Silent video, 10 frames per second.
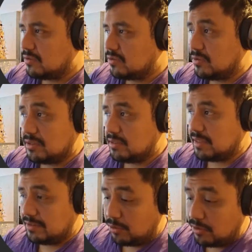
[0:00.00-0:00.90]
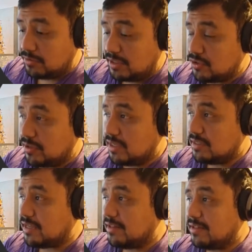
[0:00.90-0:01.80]
This is another dictionary
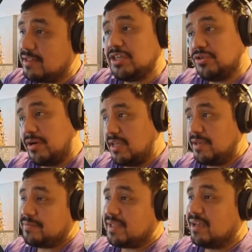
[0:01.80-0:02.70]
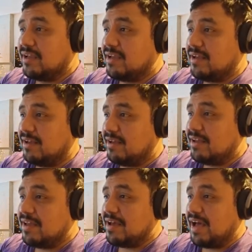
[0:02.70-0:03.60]
inside a dictionary.
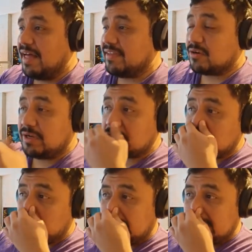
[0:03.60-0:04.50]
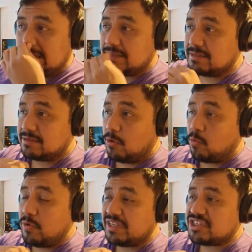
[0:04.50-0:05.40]
And the connection is
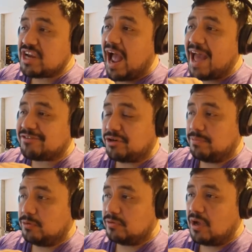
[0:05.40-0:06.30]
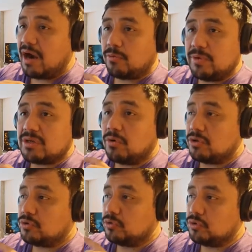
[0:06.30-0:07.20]
which attribute are we going to
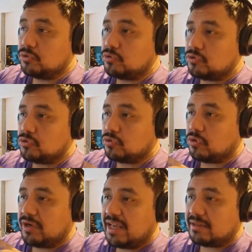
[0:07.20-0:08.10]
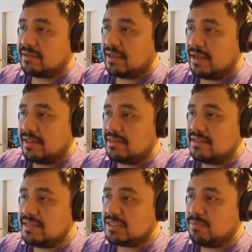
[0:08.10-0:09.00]
use to connect
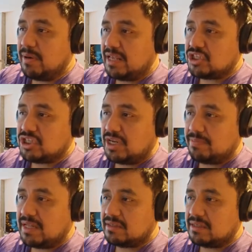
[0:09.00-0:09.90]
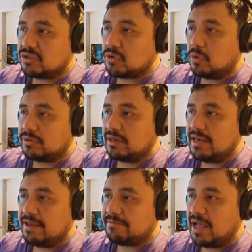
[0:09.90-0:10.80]
this blend shape that it's called
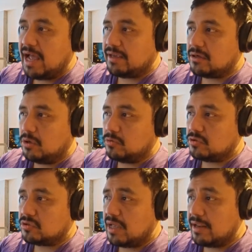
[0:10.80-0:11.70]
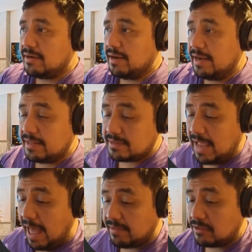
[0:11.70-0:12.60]
left eye close. And let's
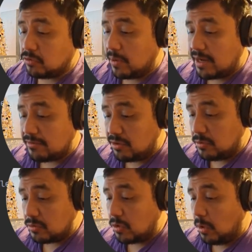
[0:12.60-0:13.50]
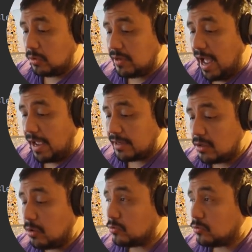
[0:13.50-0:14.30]
add it to an attribute called eye close.